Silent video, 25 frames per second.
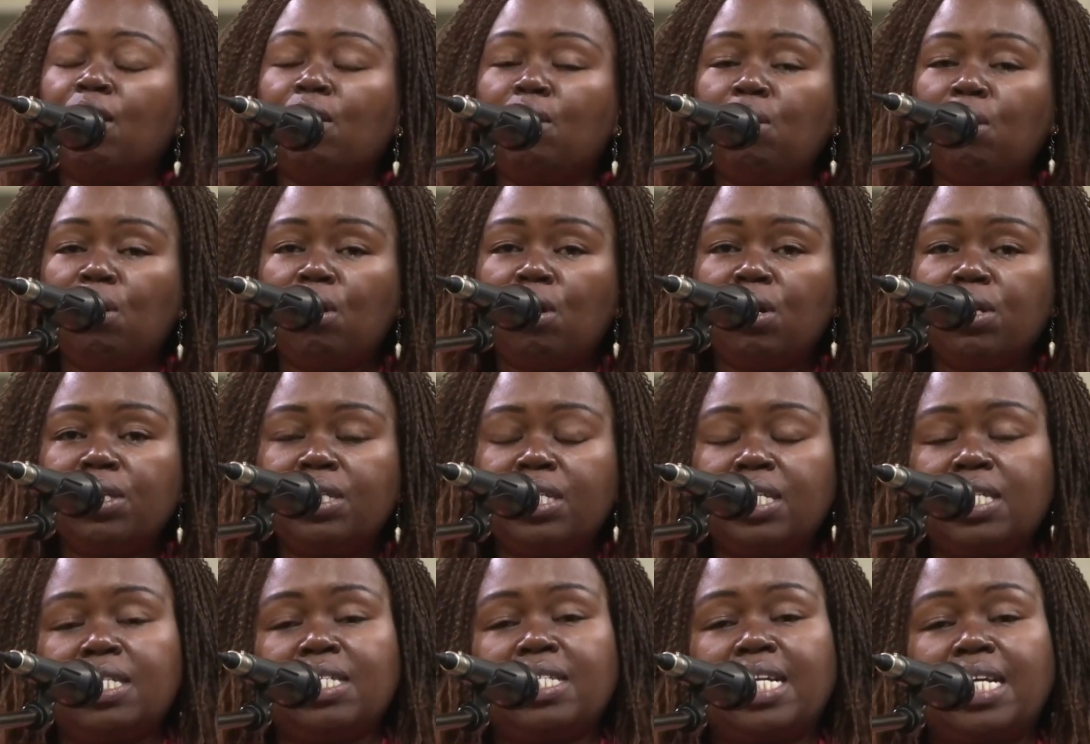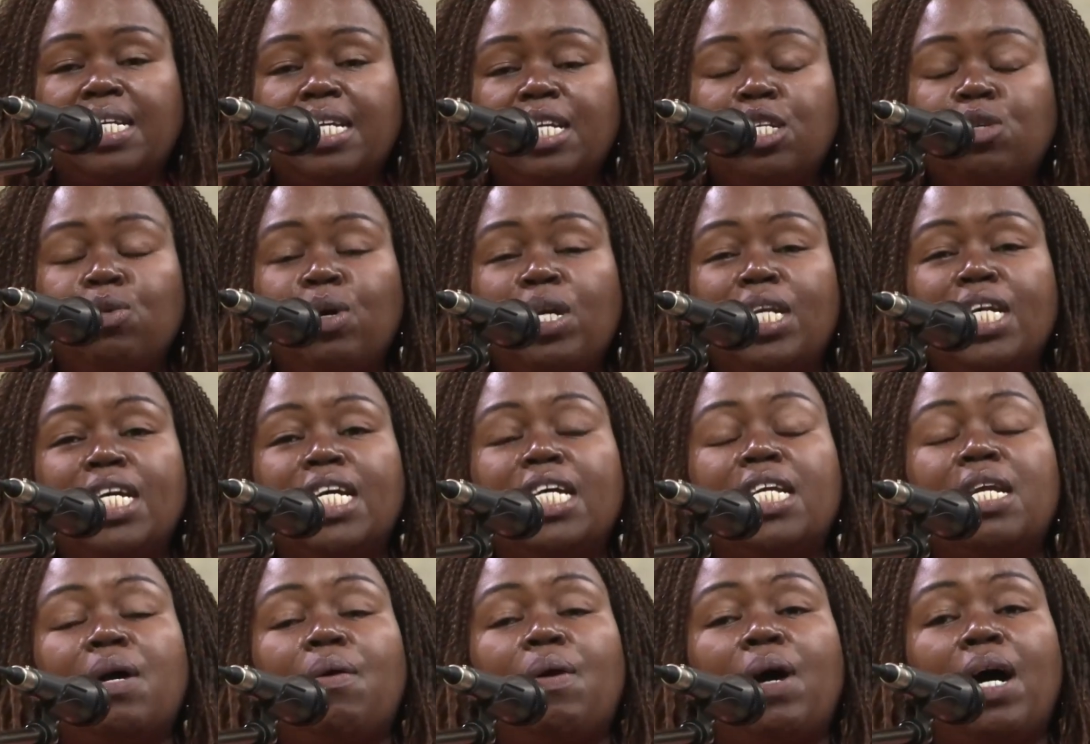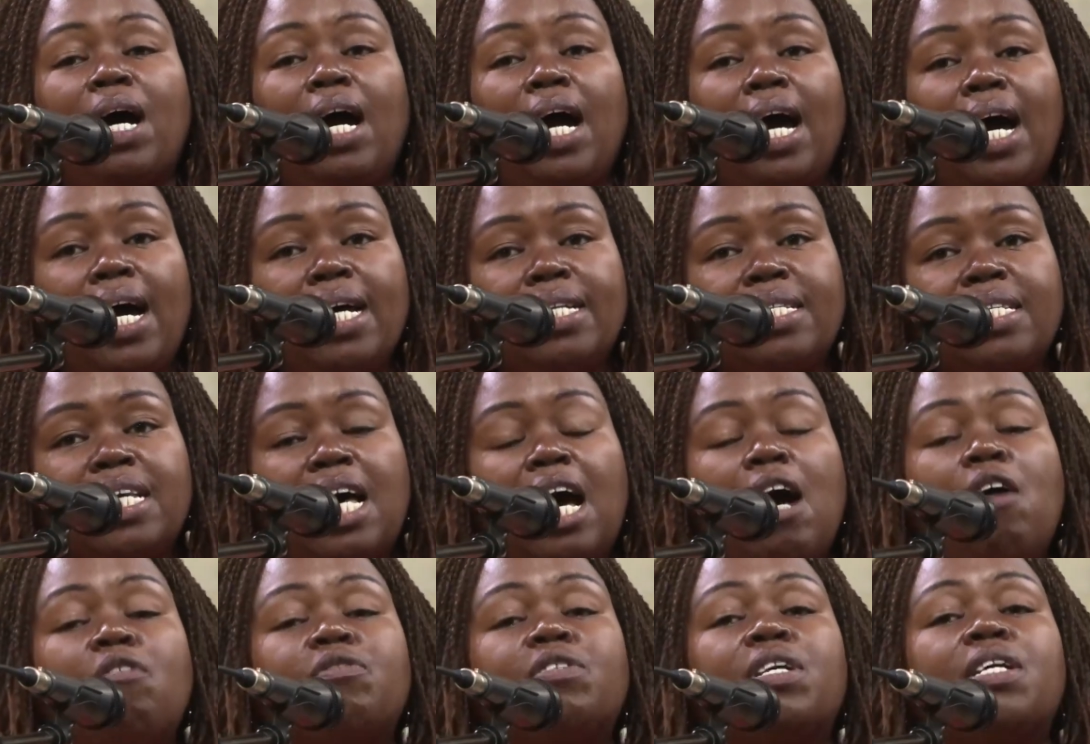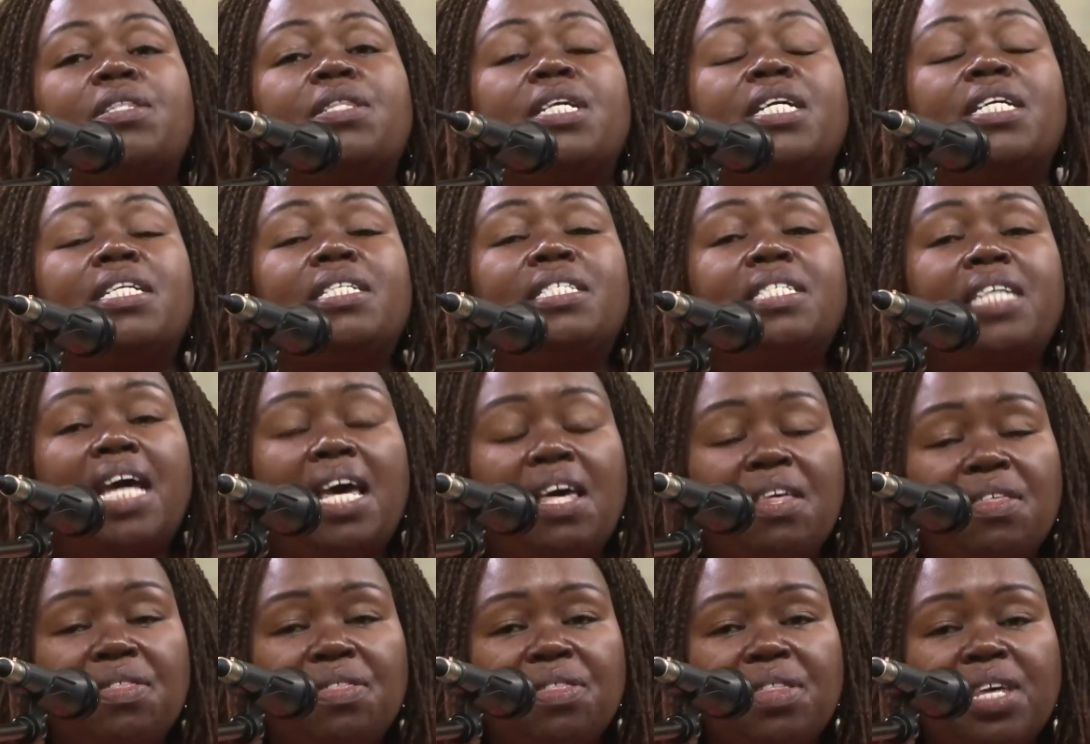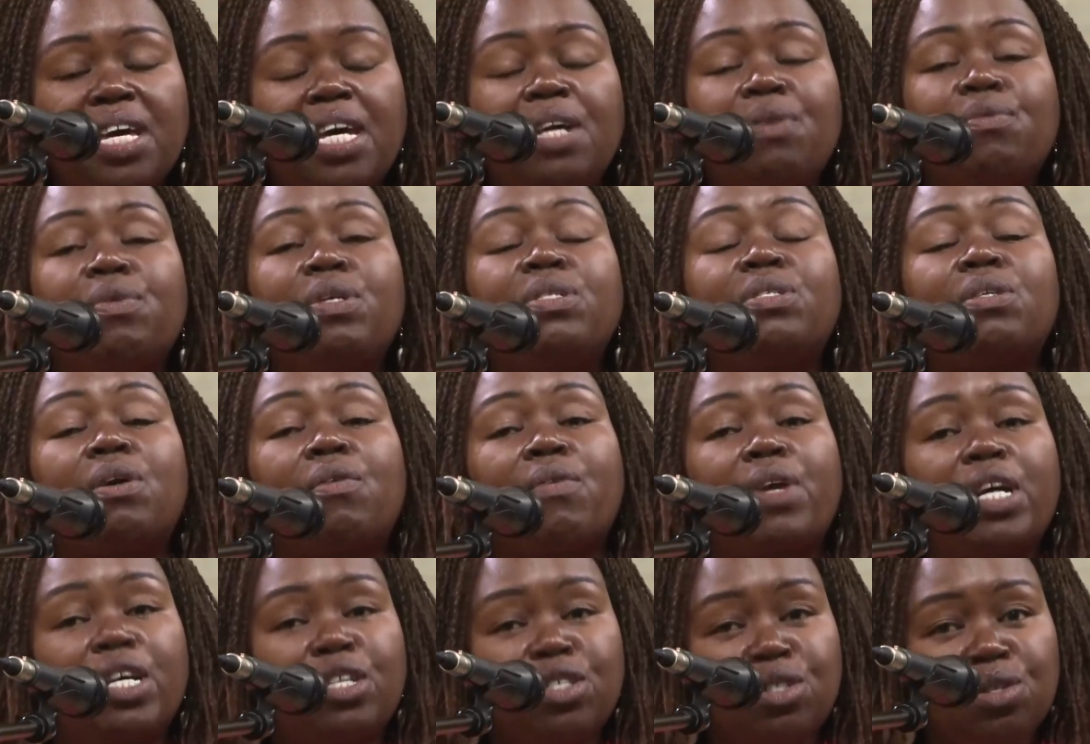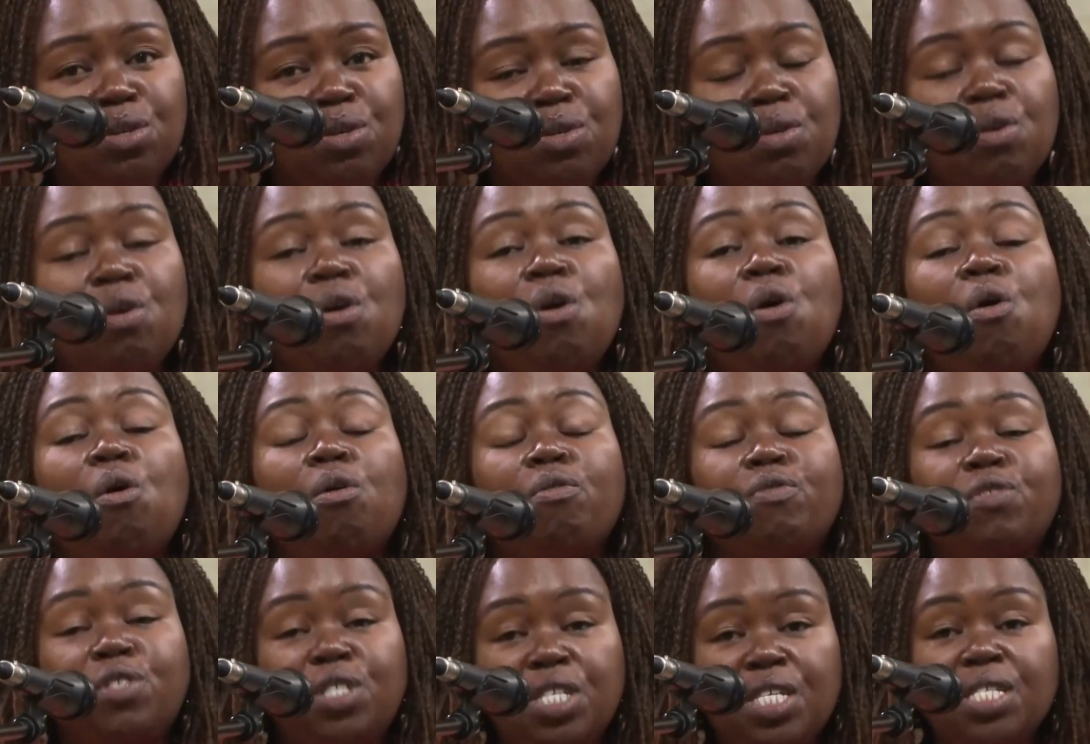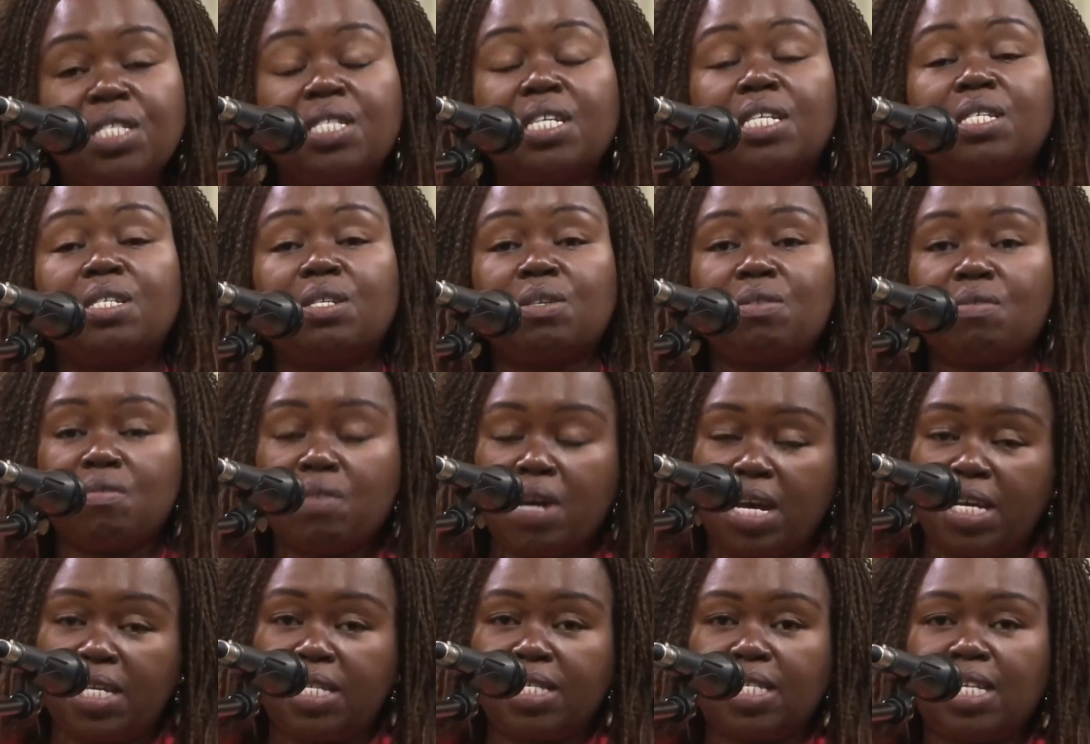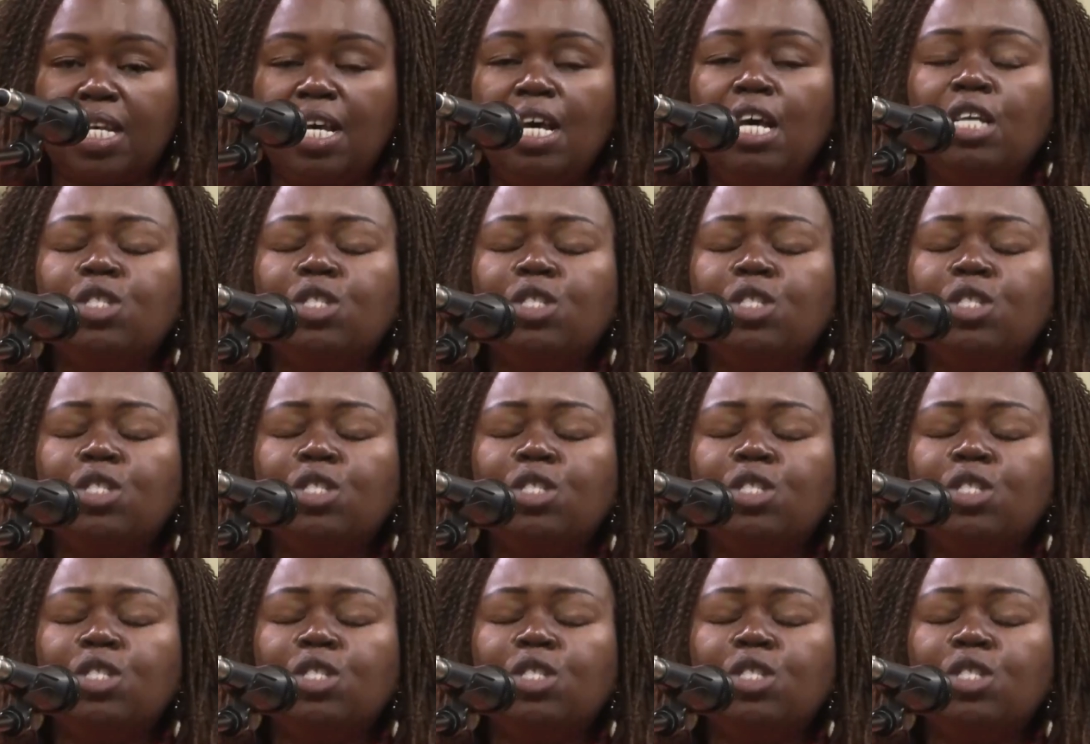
God started dwelling in our hearts after the death and resurrection of Jesus Christ.